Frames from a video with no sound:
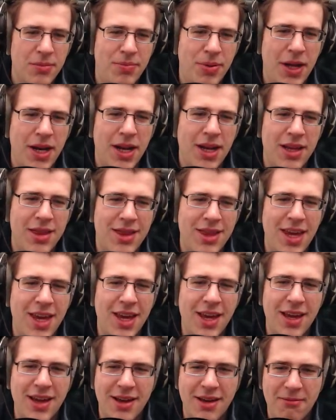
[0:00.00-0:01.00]
But I
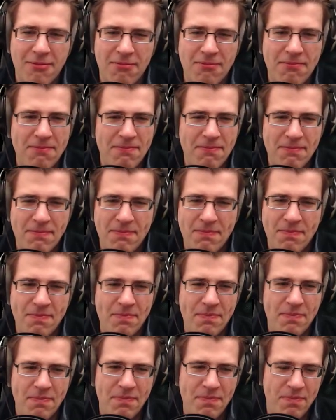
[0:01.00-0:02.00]
think...
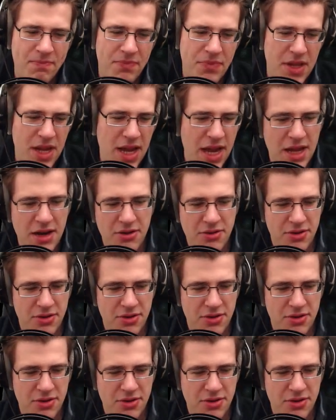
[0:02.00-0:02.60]
I